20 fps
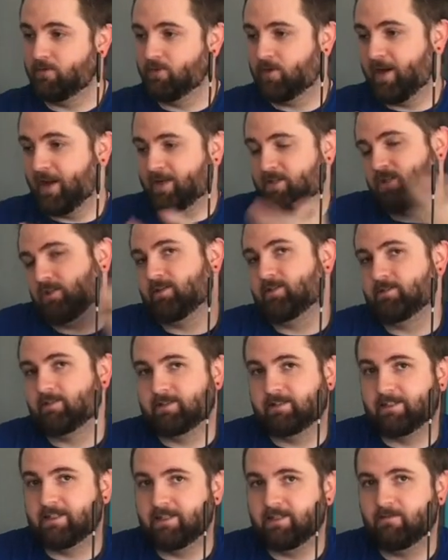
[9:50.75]
you can actually
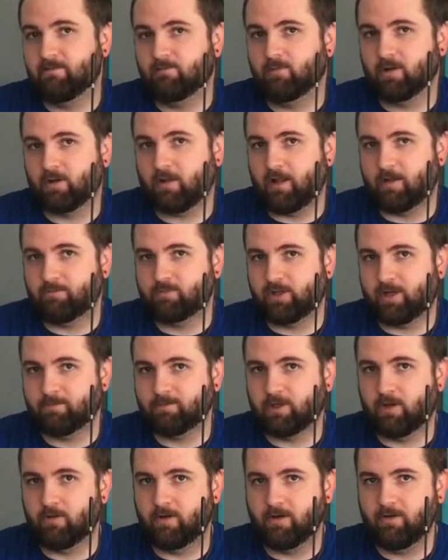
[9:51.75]
see where
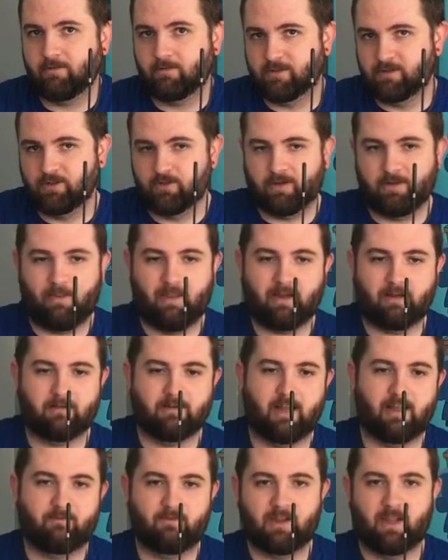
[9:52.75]
Claptrap's going, and you can
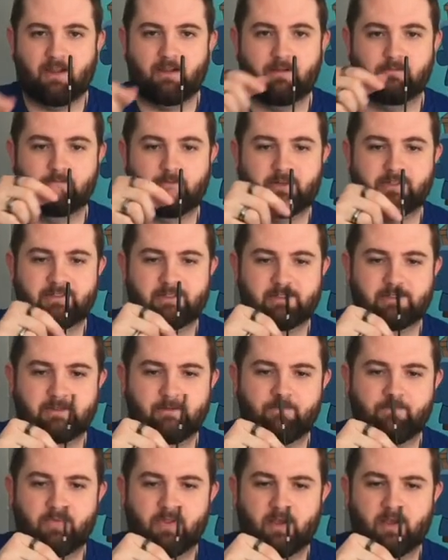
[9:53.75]
navigate him places.